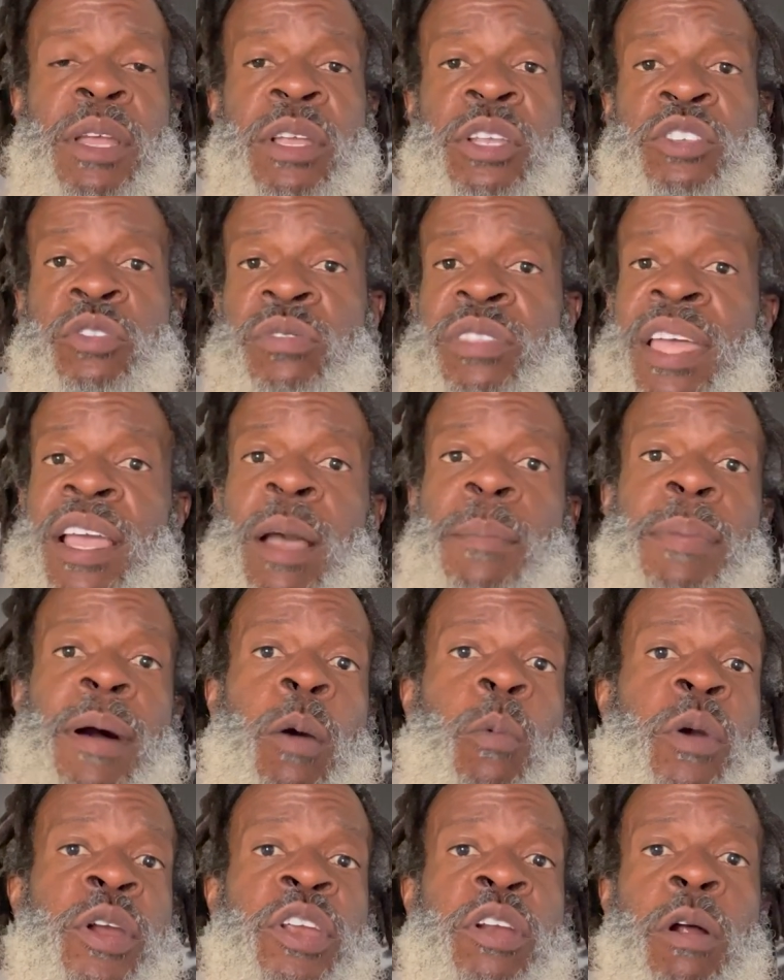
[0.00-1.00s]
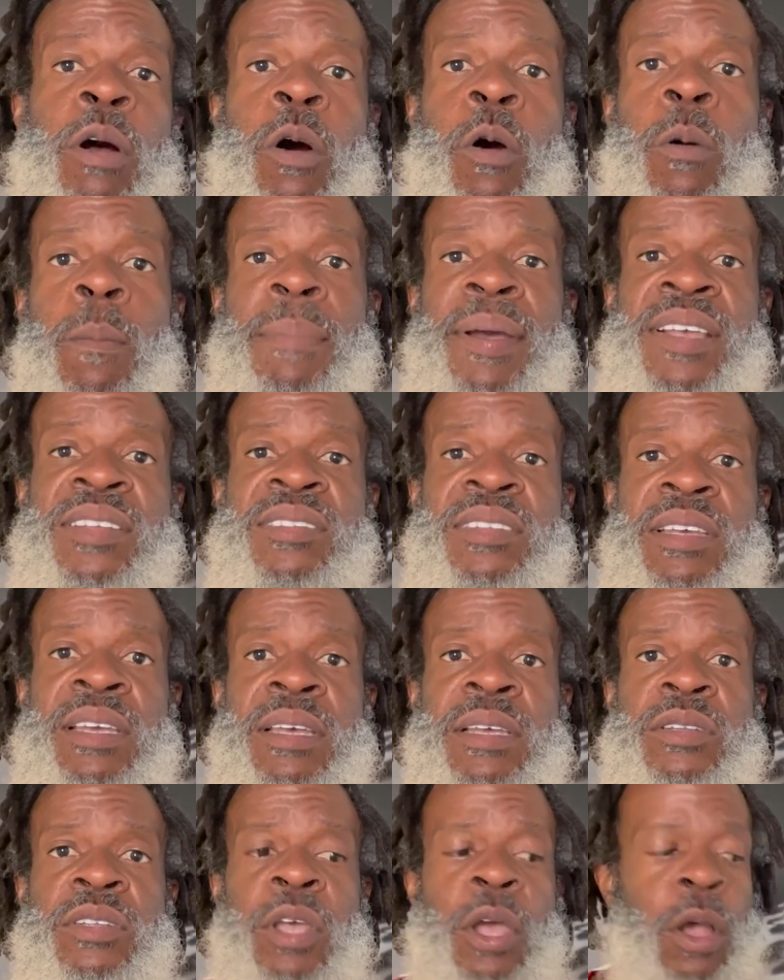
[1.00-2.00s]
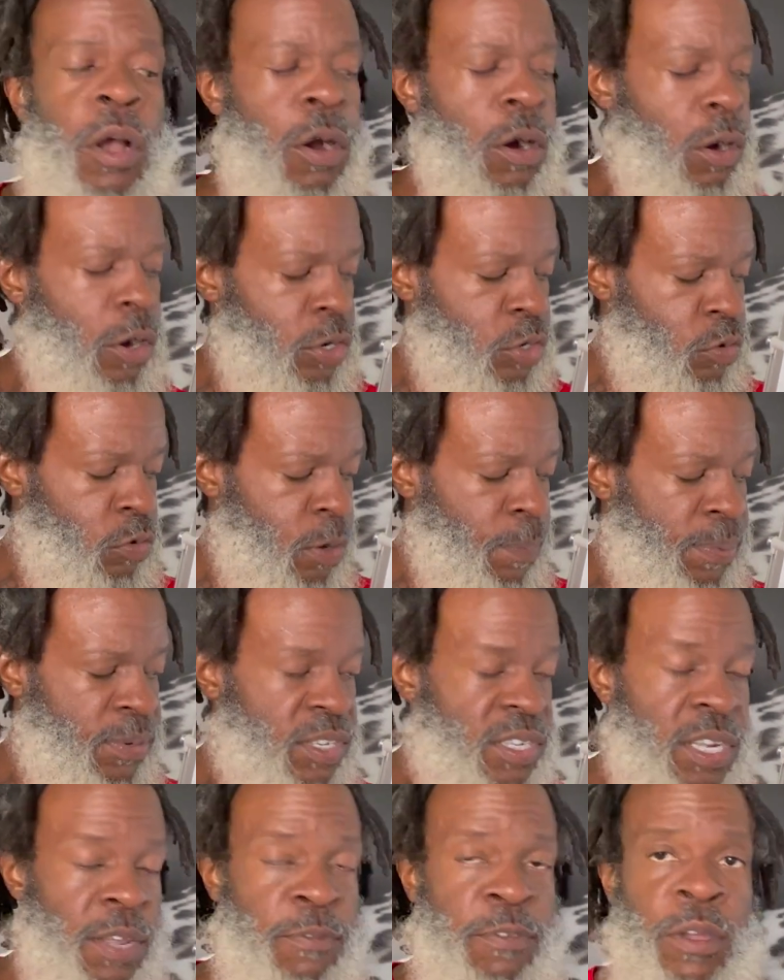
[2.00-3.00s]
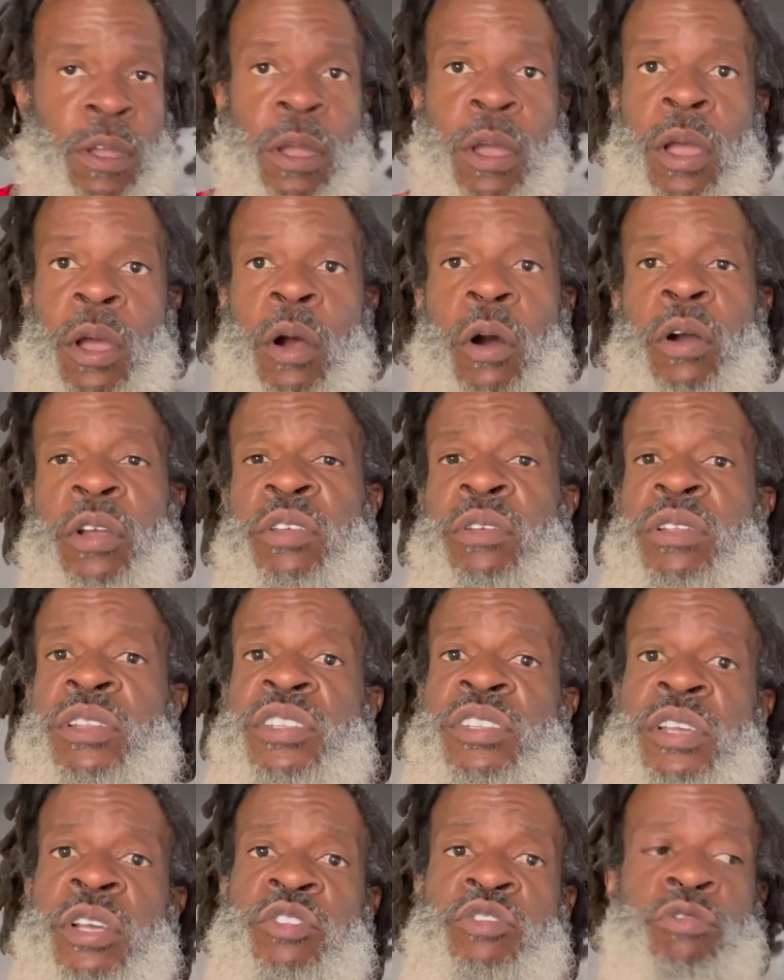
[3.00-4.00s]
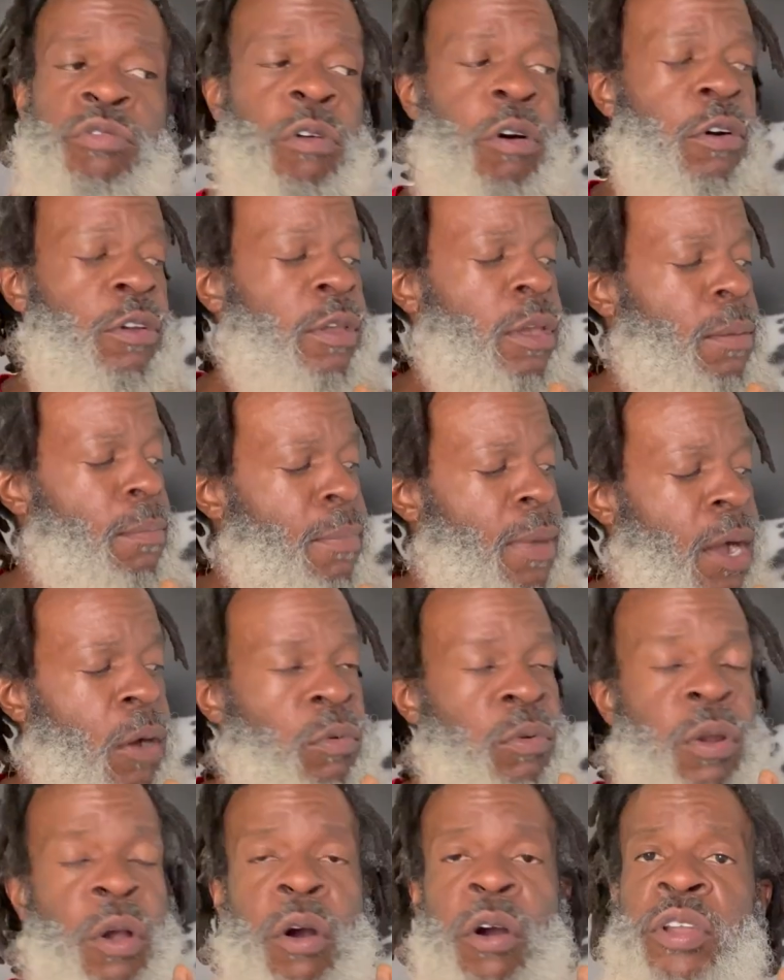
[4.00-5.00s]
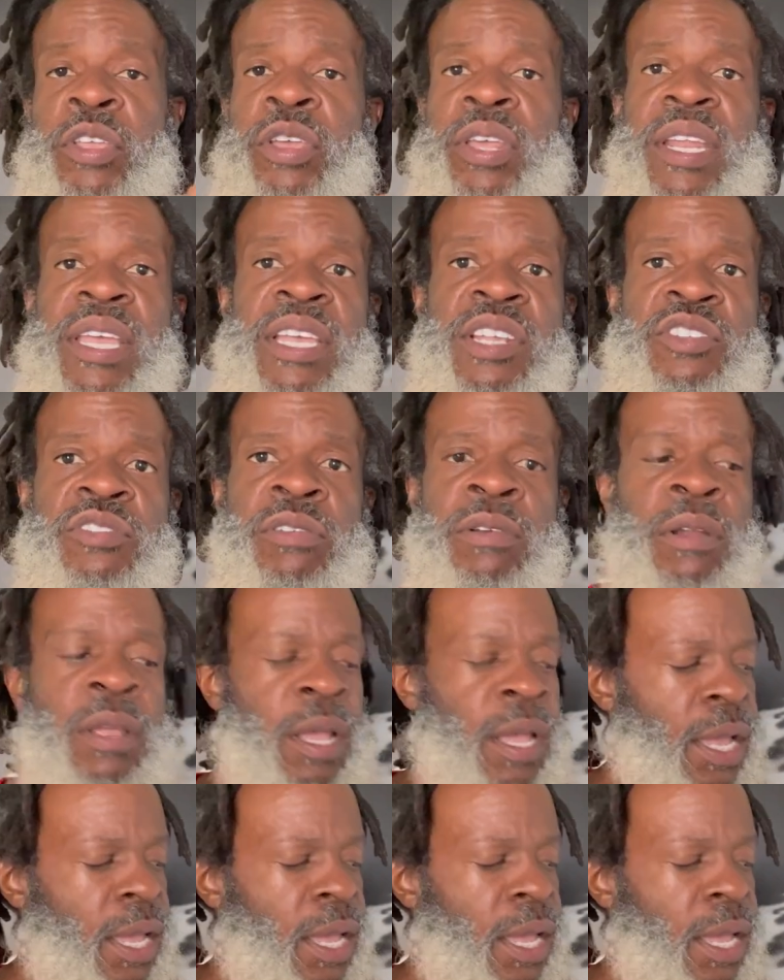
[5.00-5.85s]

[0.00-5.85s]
So think about where your home base is. Are you in Pacific? Are you in Central? Are you in Mountain? Are you in Eastern?